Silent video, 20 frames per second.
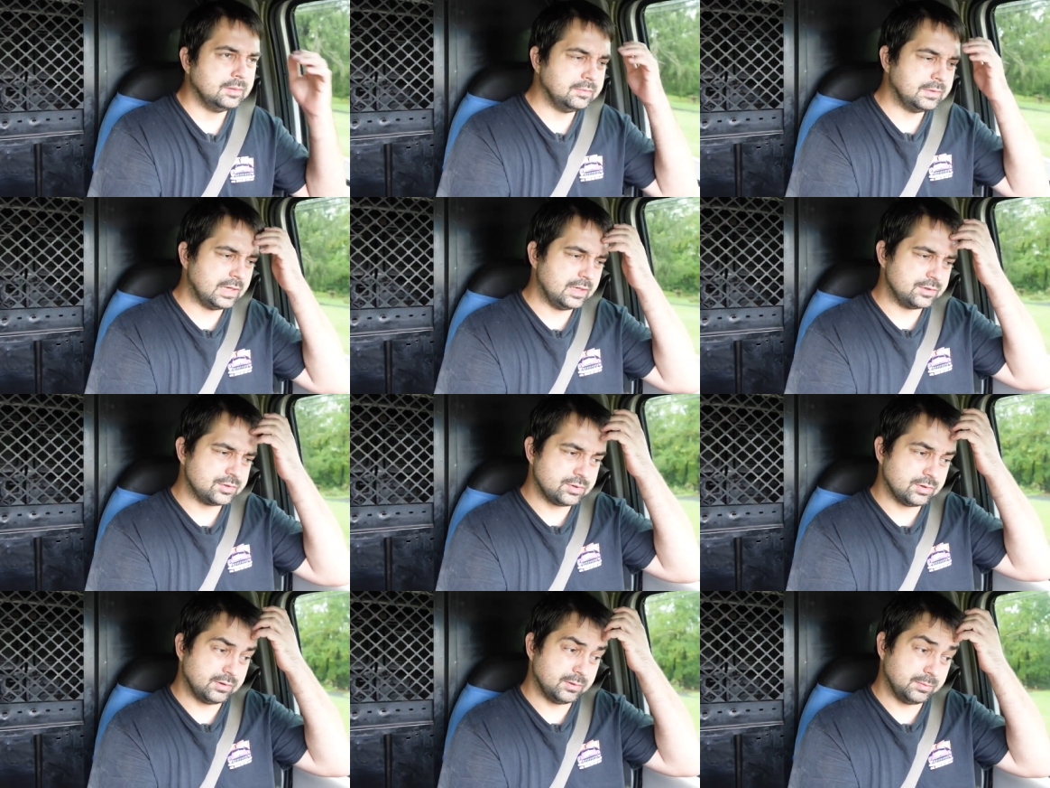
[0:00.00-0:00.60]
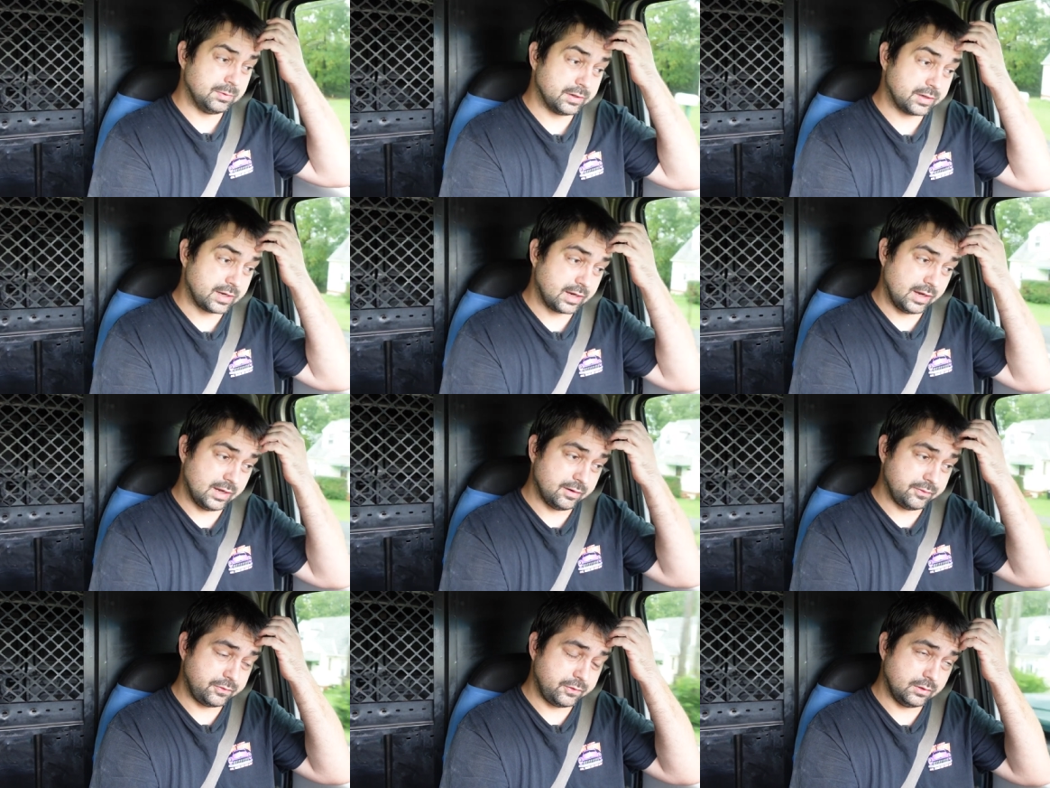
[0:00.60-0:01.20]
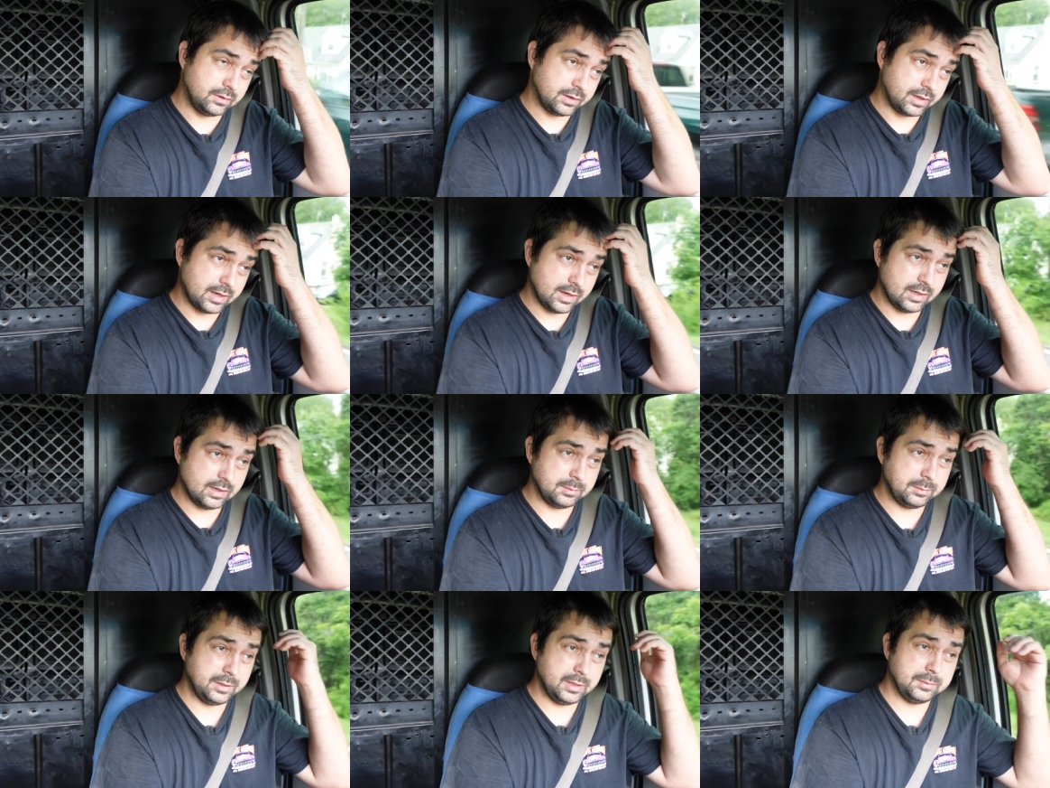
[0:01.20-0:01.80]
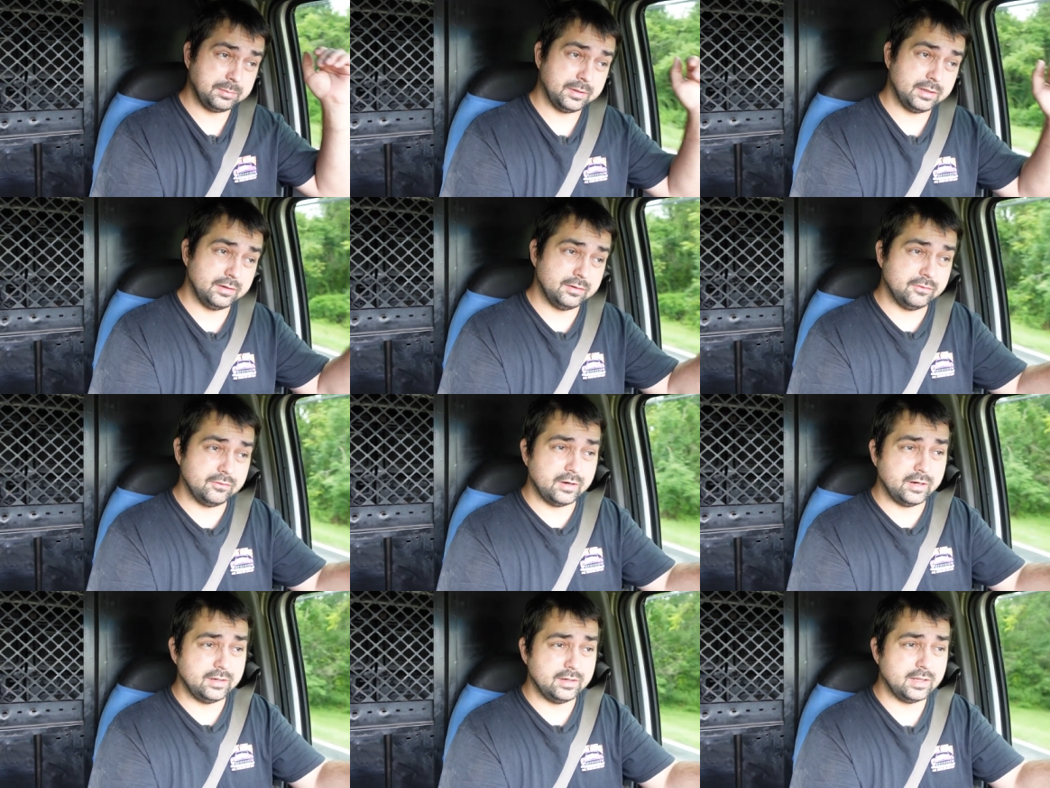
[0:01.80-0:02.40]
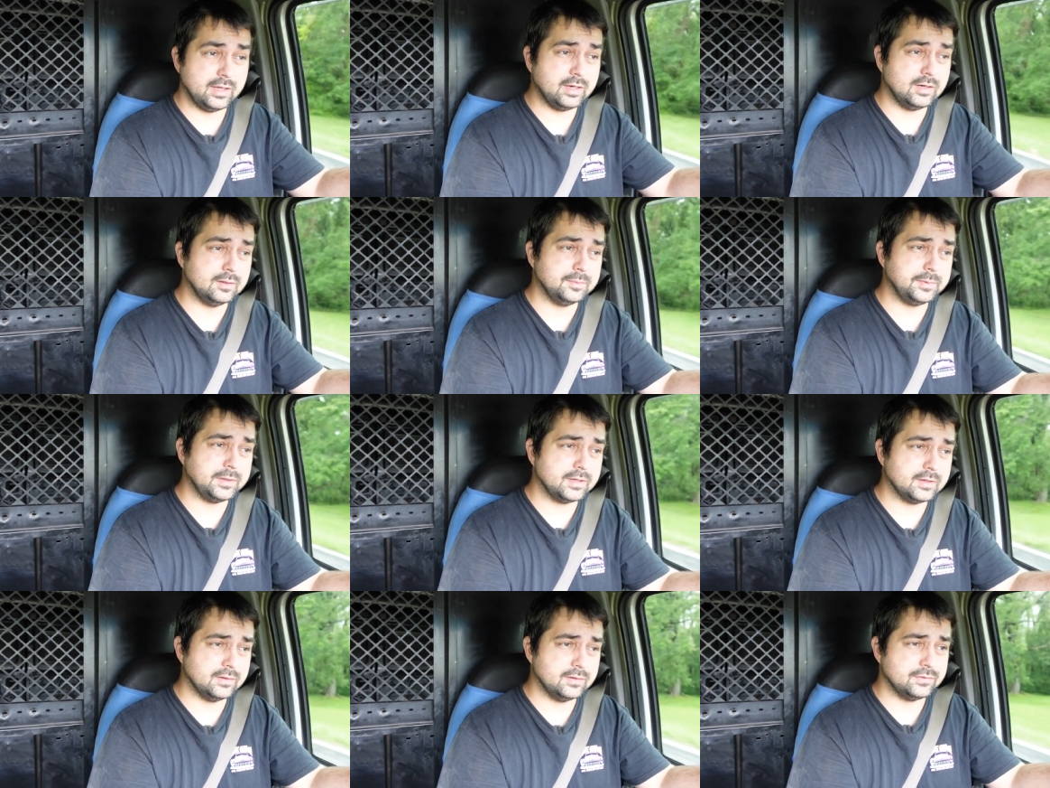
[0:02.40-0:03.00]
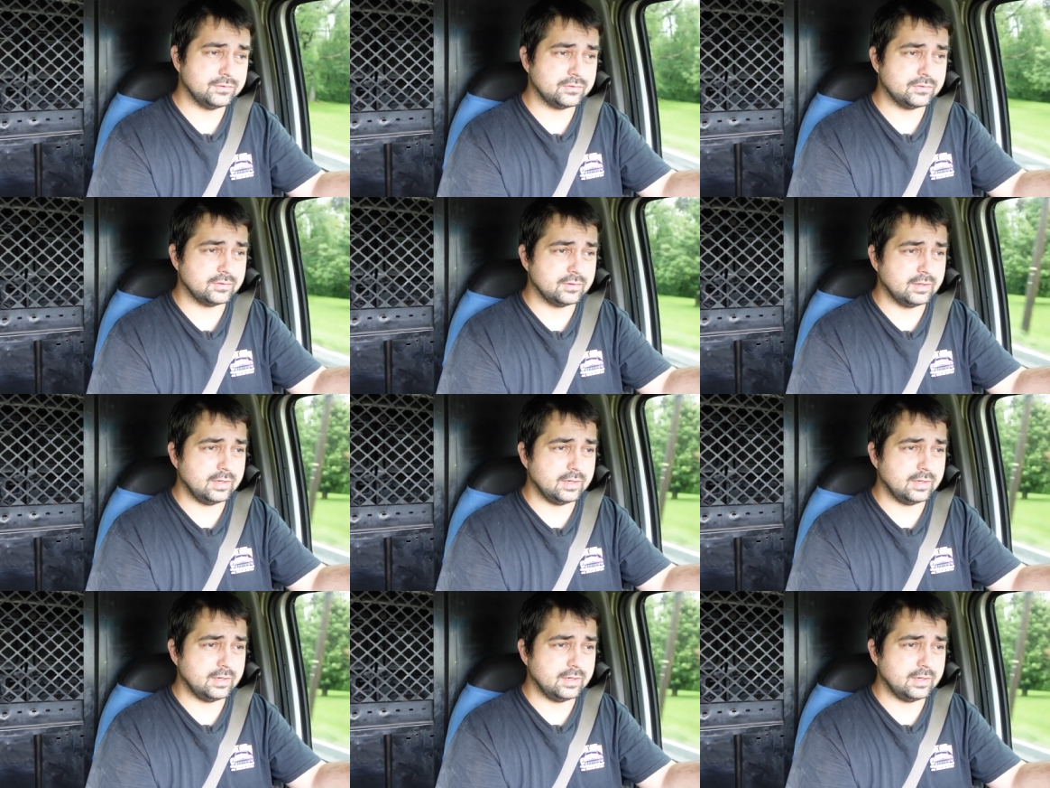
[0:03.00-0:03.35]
Not sure what kind of fuel economy I'm getting right now because